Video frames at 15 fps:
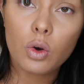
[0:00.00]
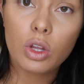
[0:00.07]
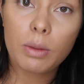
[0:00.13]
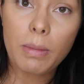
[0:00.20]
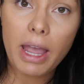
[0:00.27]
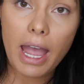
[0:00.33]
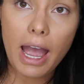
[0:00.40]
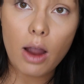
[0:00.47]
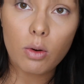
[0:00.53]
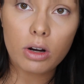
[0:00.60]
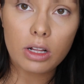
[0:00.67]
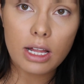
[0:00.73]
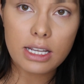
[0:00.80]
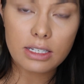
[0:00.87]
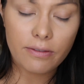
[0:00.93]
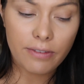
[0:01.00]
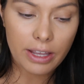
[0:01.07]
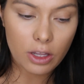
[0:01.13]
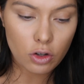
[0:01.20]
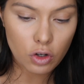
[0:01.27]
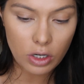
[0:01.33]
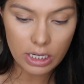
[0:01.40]
with my Hourglass
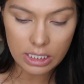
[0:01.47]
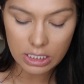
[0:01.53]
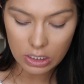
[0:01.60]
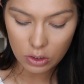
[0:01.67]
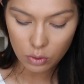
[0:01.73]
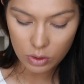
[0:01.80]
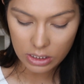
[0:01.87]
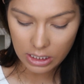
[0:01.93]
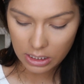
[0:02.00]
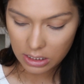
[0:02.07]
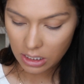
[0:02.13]
Veil Translucent